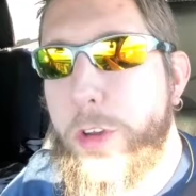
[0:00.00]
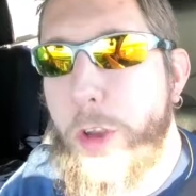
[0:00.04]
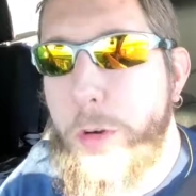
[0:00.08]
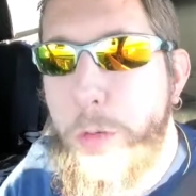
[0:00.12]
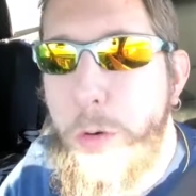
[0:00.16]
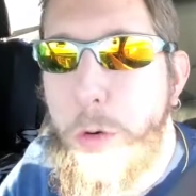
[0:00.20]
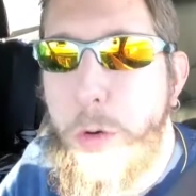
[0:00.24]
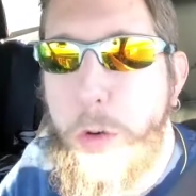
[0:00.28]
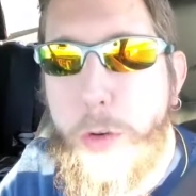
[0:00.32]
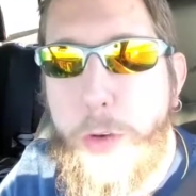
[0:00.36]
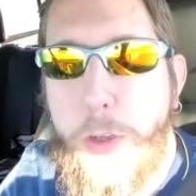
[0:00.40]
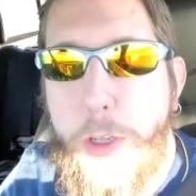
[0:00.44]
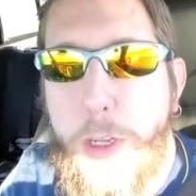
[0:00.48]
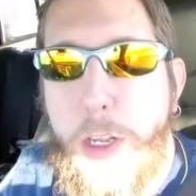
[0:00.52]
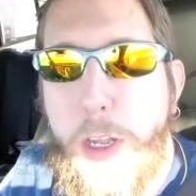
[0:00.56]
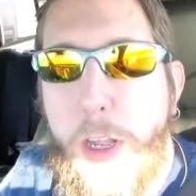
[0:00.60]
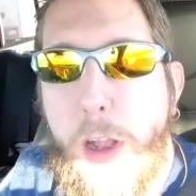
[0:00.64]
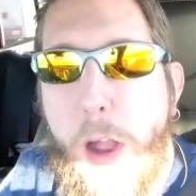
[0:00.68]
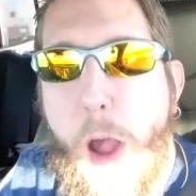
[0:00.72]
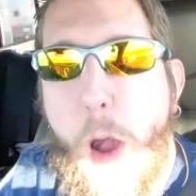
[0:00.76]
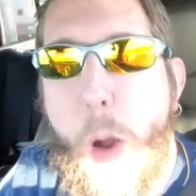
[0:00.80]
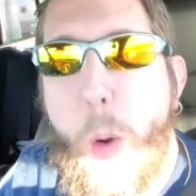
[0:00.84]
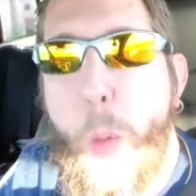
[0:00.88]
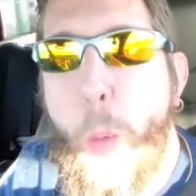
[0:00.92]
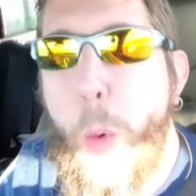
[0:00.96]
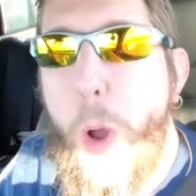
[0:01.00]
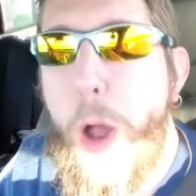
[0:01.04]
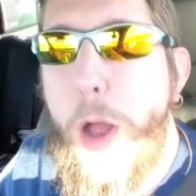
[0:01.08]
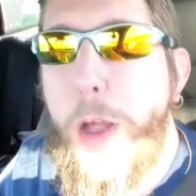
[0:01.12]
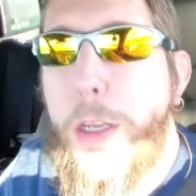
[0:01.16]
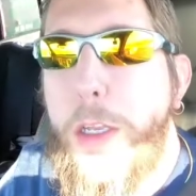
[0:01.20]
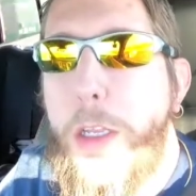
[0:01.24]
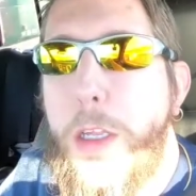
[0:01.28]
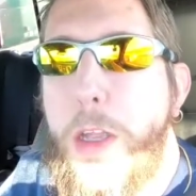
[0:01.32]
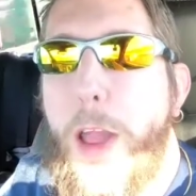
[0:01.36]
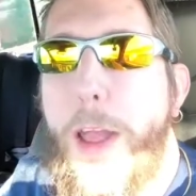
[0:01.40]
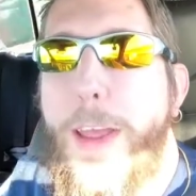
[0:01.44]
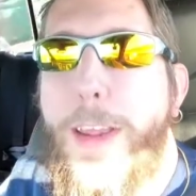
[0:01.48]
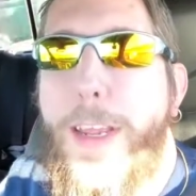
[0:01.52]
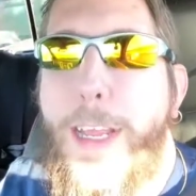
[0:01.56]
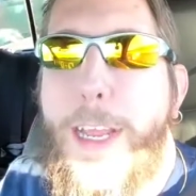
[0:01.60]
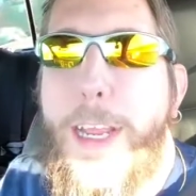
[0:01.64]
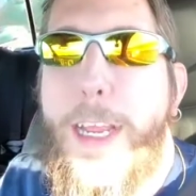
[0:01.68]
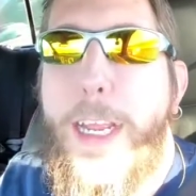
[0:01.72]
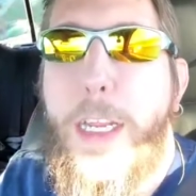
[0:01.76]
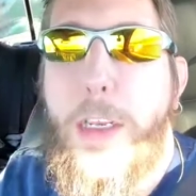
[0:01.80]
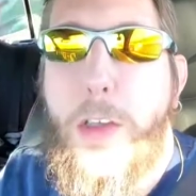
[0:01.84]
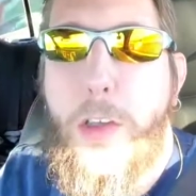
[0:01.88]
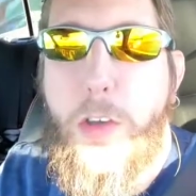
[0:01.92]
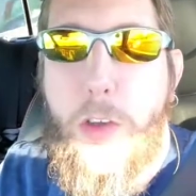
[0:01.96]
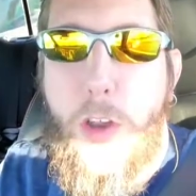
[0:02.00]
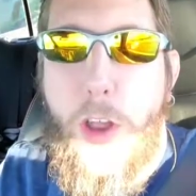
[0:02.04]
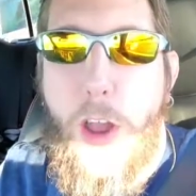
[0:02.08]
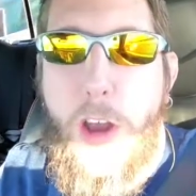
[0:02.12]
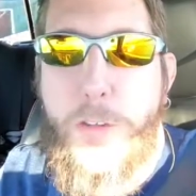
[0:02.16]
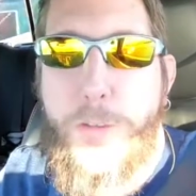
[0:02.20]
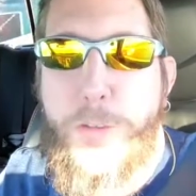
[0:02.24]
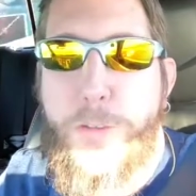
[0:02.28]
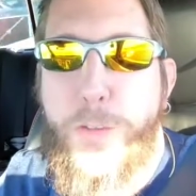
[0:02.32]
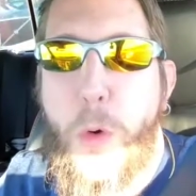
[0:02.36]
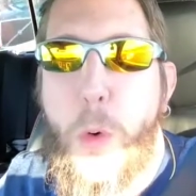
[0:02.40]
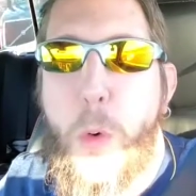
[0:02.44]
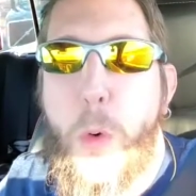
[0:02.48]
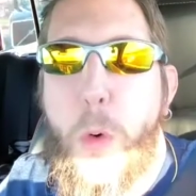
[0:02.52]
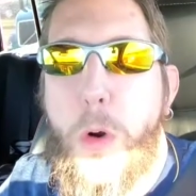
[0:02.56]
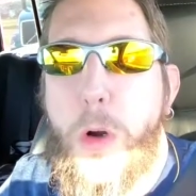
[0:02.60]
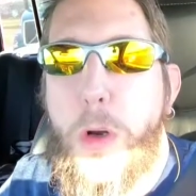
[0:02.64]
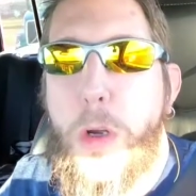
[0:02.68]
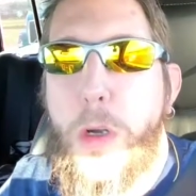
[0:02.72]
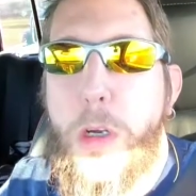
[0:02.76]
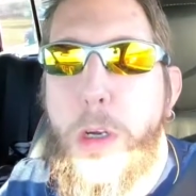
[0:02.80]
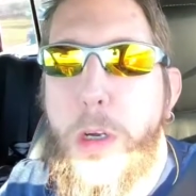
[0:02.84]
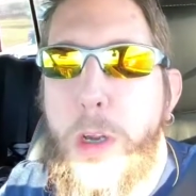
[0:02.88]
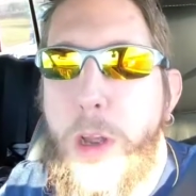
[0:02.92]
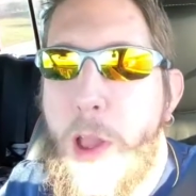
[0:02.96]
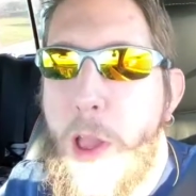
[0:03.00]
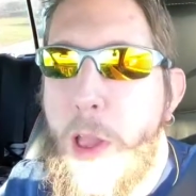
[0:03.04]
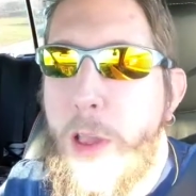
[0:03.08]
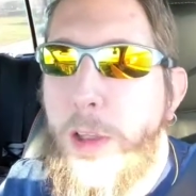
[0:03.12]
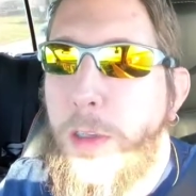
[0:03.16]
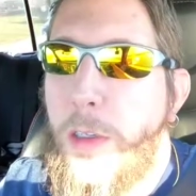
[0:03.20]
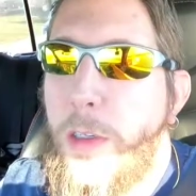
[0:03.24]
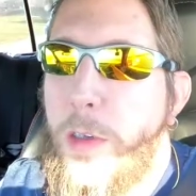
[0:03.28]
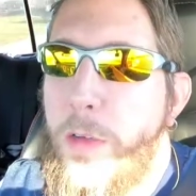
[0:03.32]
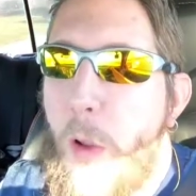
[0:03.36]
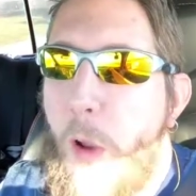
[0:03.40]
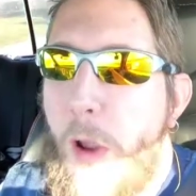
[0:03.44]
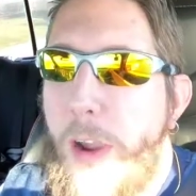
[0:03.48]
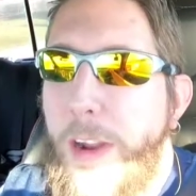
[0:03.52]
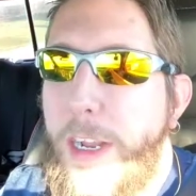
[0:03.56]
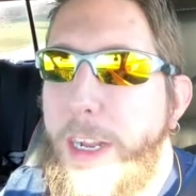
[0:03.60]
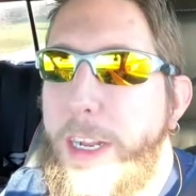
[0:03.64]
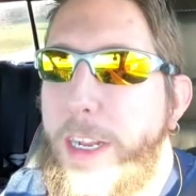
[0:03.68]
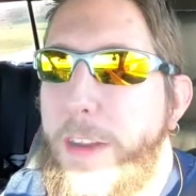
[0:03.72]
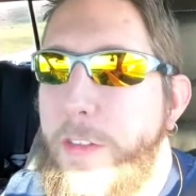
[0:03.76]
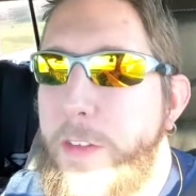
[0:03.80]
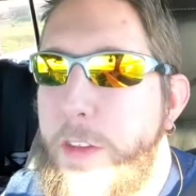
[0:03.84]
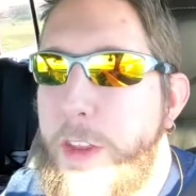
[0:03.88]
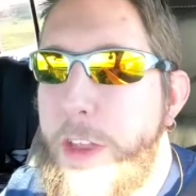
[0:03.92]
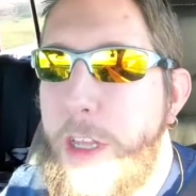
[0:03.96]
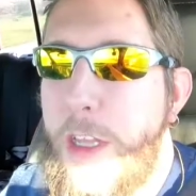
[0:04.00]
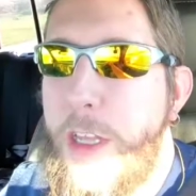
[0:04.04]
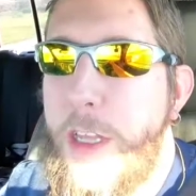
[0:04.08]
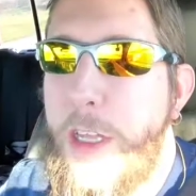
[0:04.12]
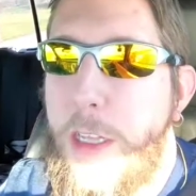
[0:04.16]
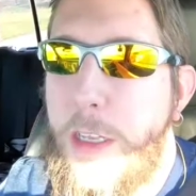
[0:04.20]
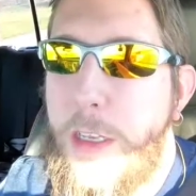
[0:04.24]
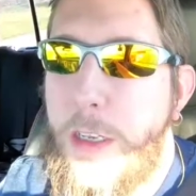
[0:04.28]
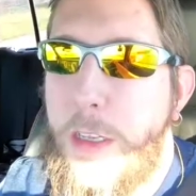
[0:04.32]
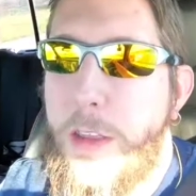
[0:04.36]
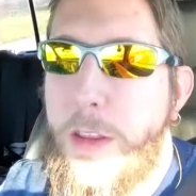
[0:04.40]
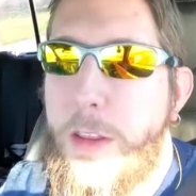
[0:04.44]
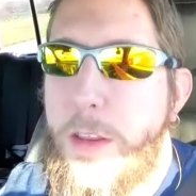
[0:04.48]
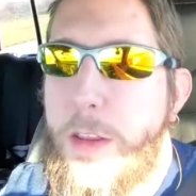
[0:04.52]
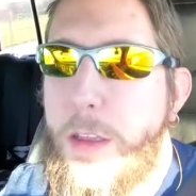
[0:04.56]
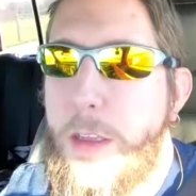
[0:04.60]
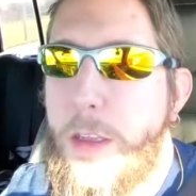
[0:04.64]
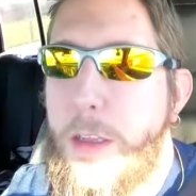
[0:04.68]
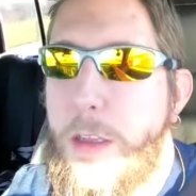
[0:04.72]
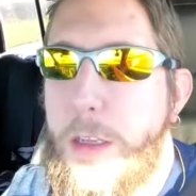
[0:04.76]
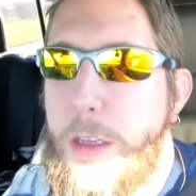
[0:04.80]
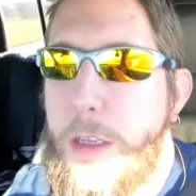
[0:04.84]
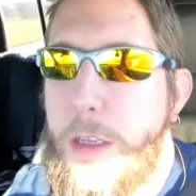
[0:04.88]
I rolled a 1, an 8, a 4, and then the